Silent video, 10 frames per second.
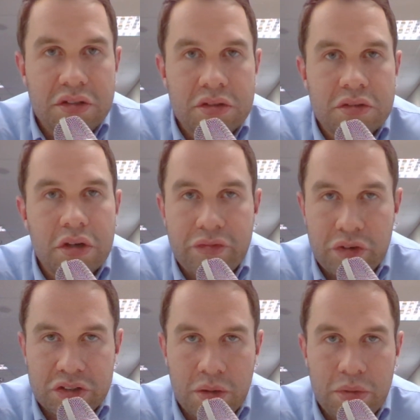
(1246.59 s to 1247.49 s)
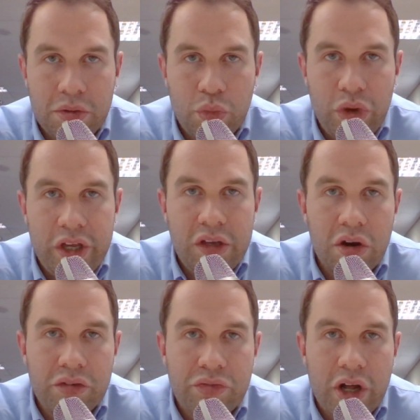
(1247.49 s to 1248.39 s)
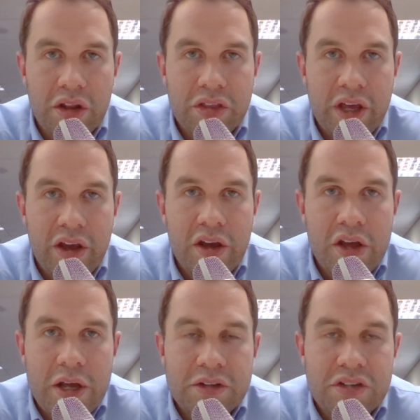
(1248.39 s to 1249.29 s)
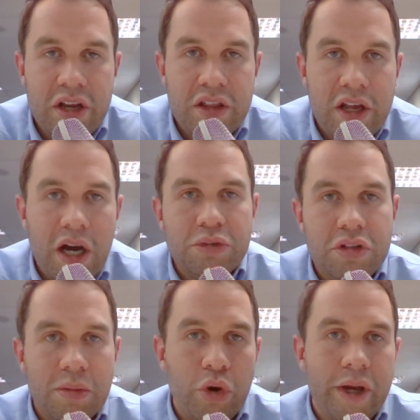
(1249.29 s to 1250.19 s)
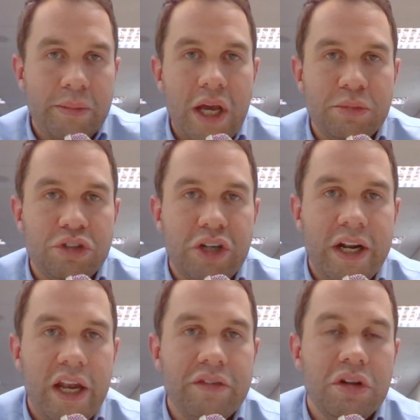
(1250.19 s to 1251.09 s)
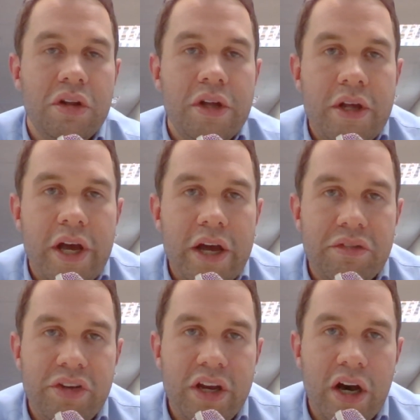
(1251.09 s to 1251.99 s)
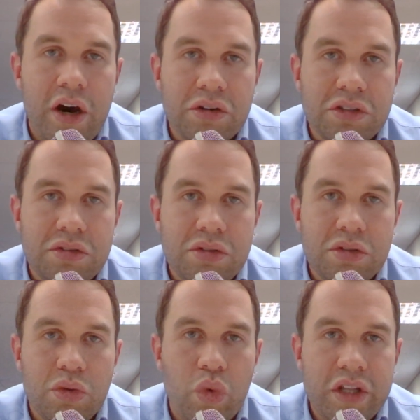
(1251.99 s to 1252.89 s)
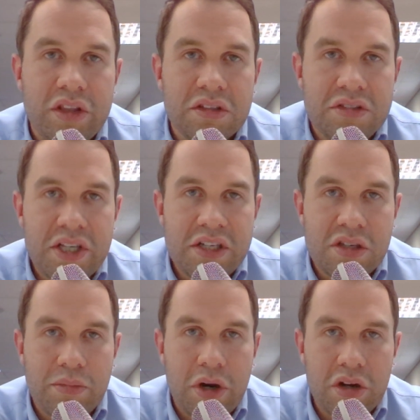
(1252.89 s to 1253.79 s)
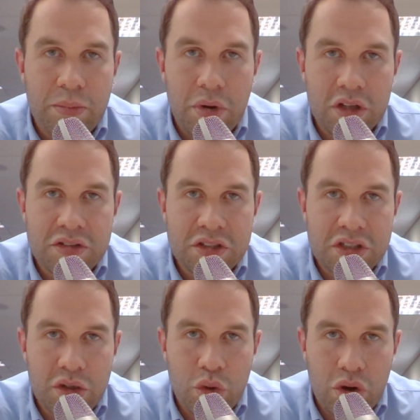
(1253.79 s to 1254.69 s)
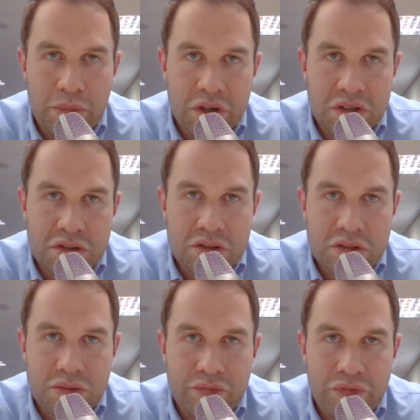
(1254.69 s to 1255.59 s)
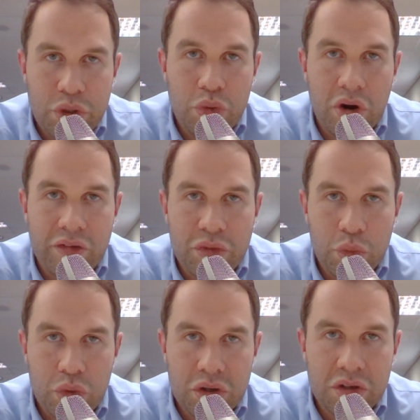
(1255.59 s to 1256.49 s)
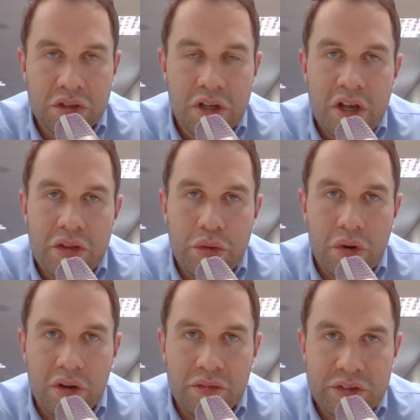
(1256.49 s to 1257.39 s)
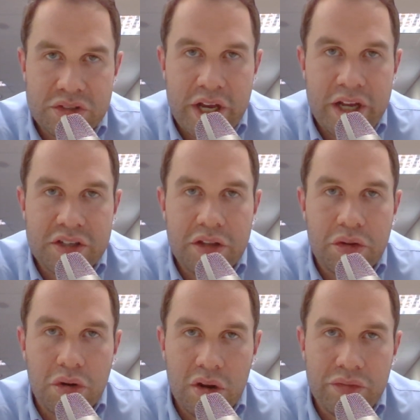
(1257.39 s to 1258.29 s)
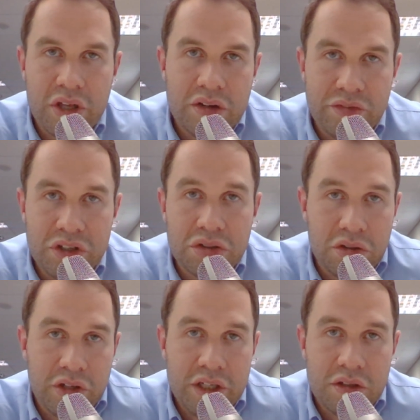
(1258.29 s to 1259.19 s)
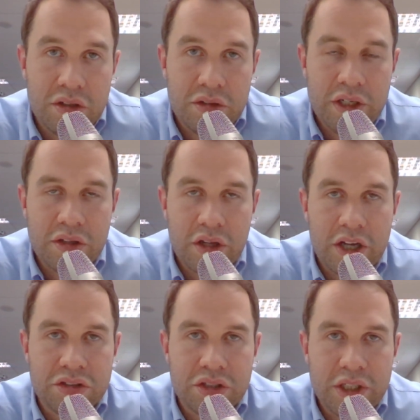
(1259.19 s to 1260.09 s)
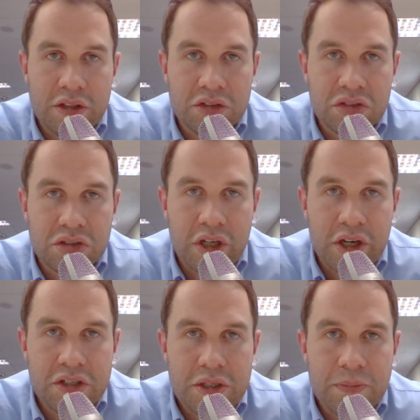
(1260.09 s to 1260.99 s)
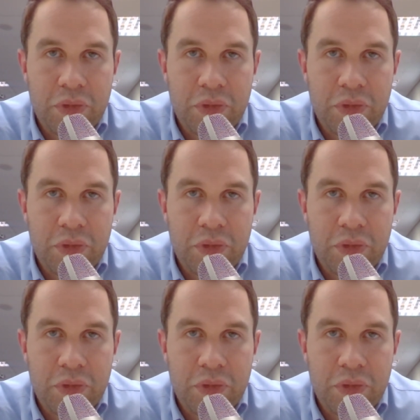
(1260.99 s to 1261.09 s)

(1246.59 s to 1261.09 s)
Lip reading: So, for example, where you go for healthcare, take that up to the more abstract level and figure out what this says about a politician or a person's view of the world, the role of the state, and the role of the individual in the country and the society.